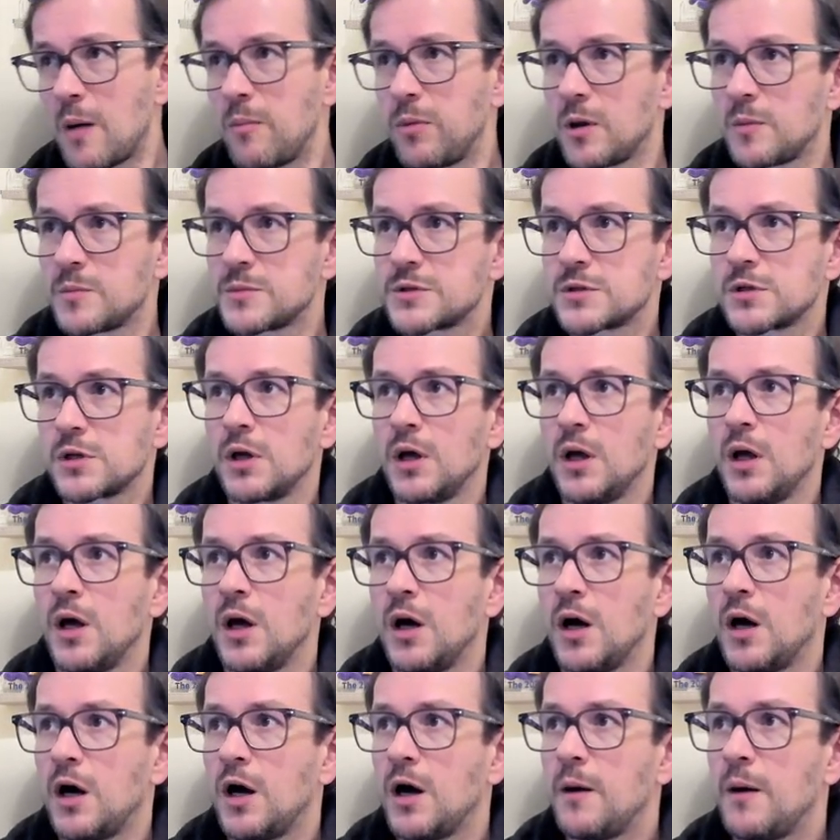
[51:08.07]
problems,
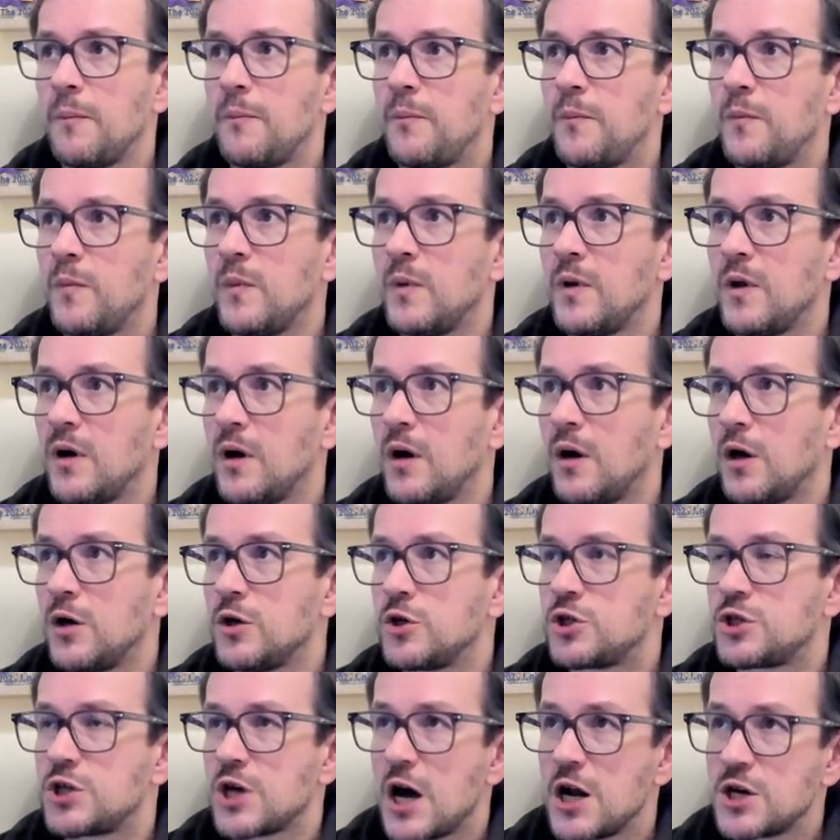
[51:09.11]

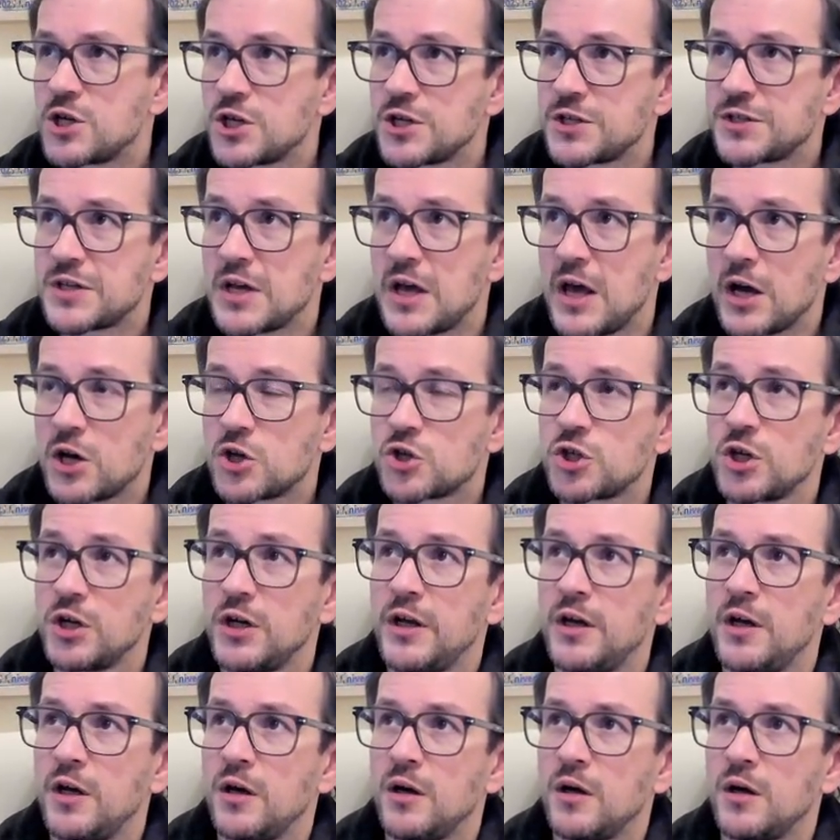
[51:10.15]
judges
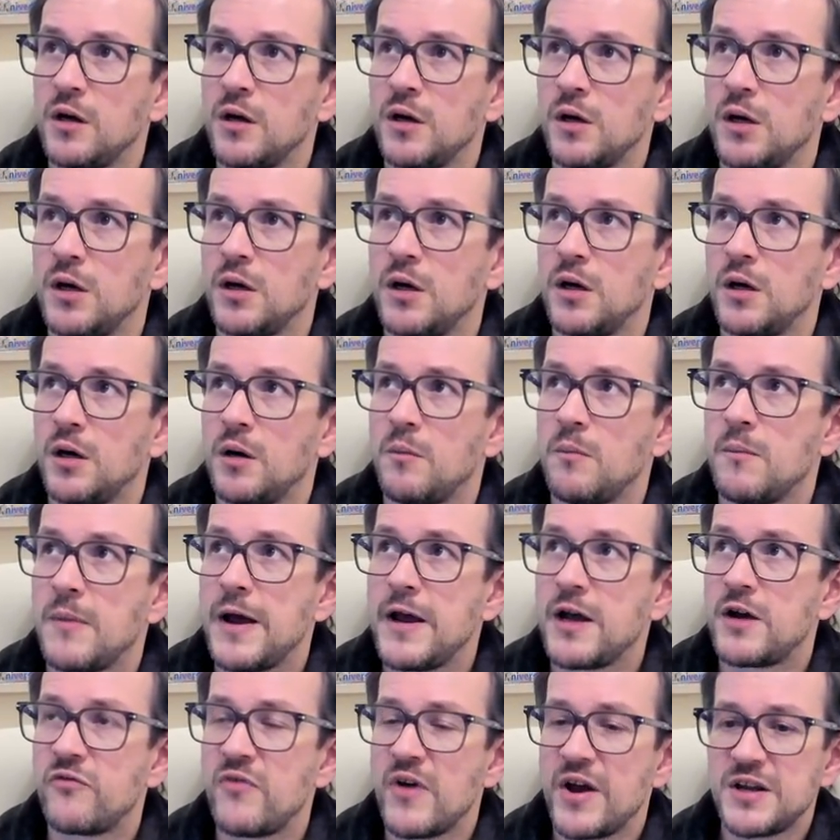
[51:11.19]
actually
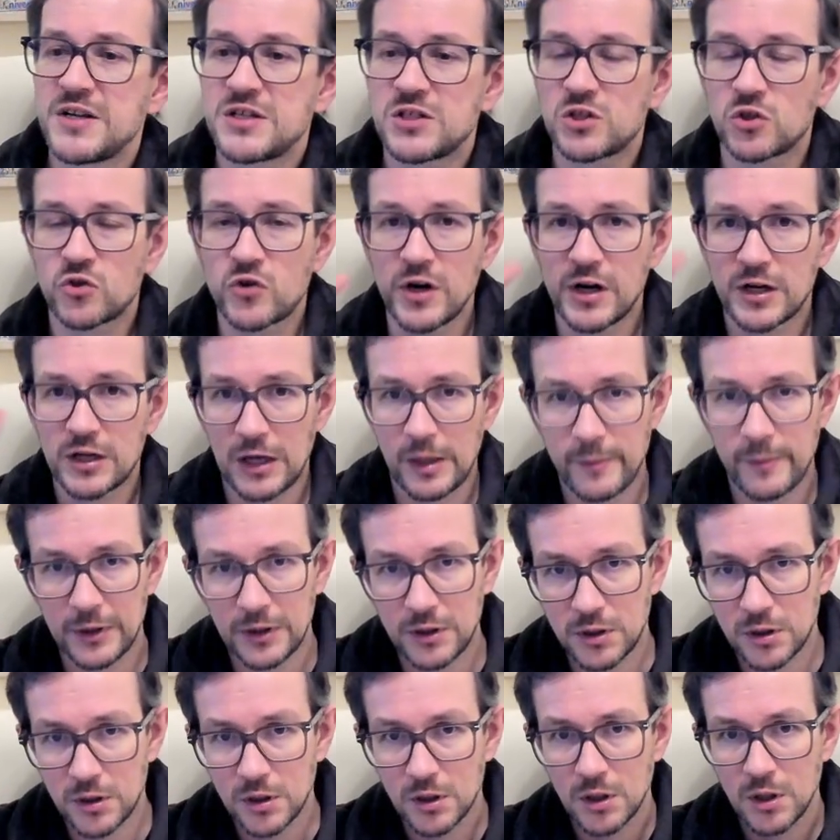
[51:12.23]
make very strict
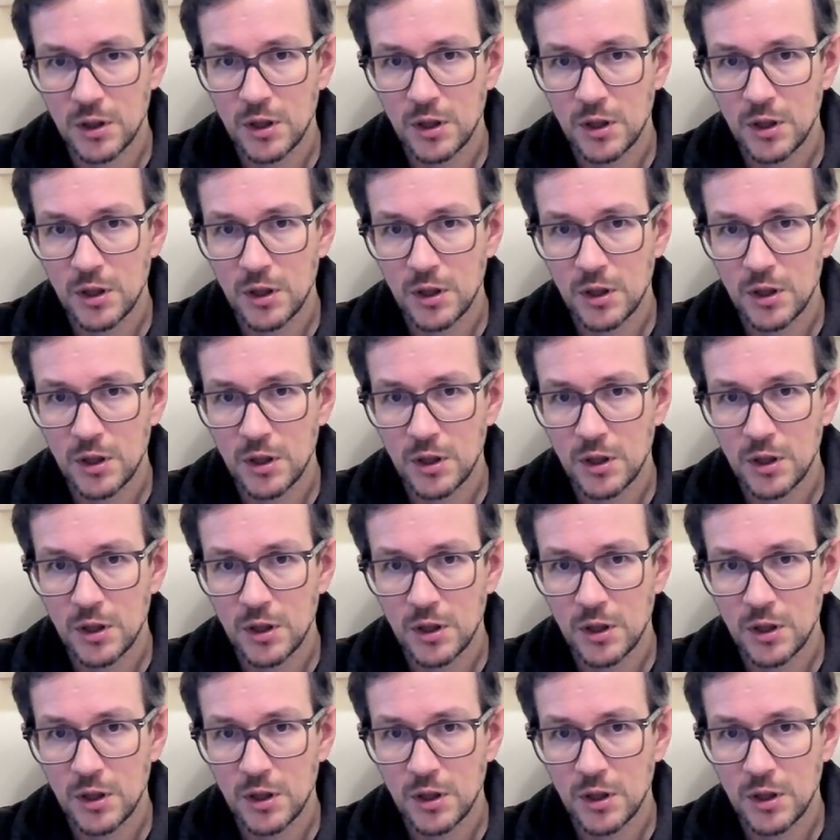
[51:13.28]
limit.